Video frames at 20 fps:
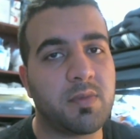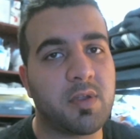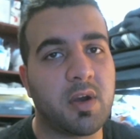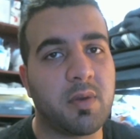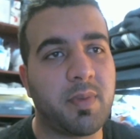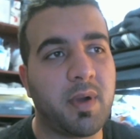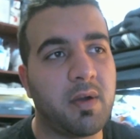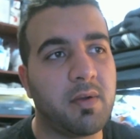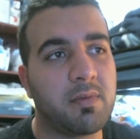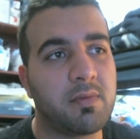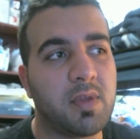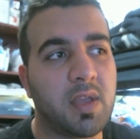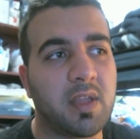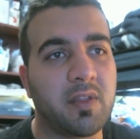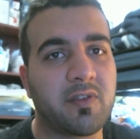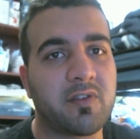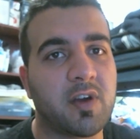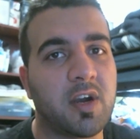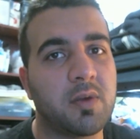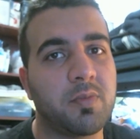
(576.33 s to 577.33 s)
They're about, you can
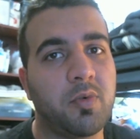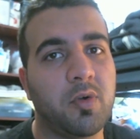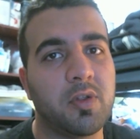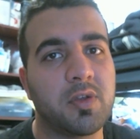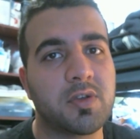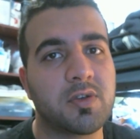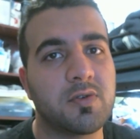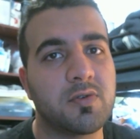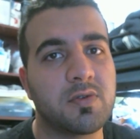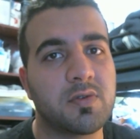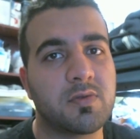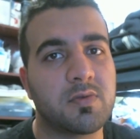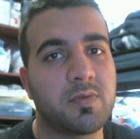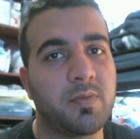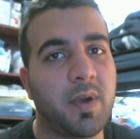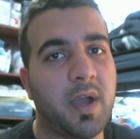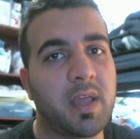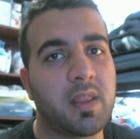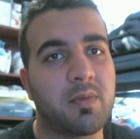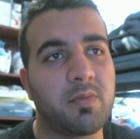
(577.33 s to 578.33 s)
start bowling shoes to
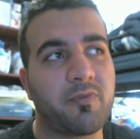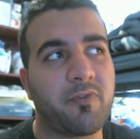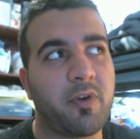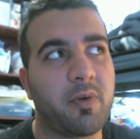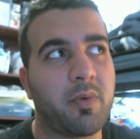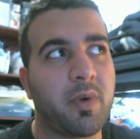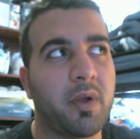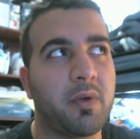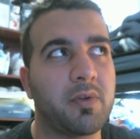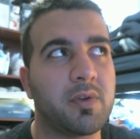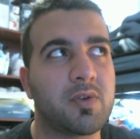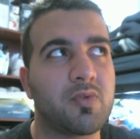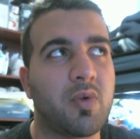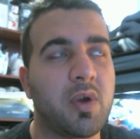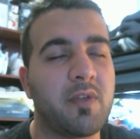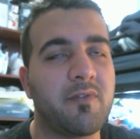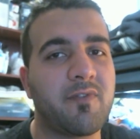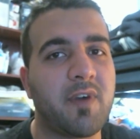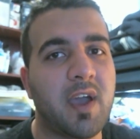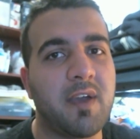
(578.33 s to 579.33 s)
buy them from around
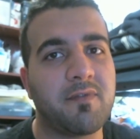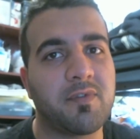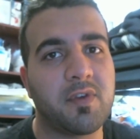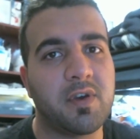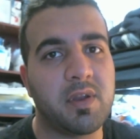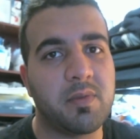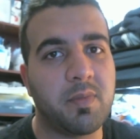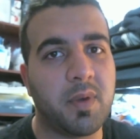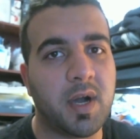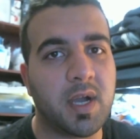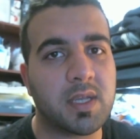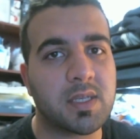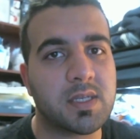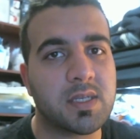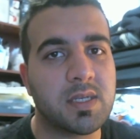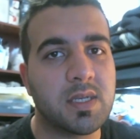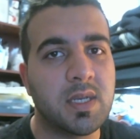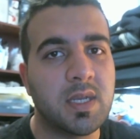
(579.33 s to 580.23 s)
25, $30.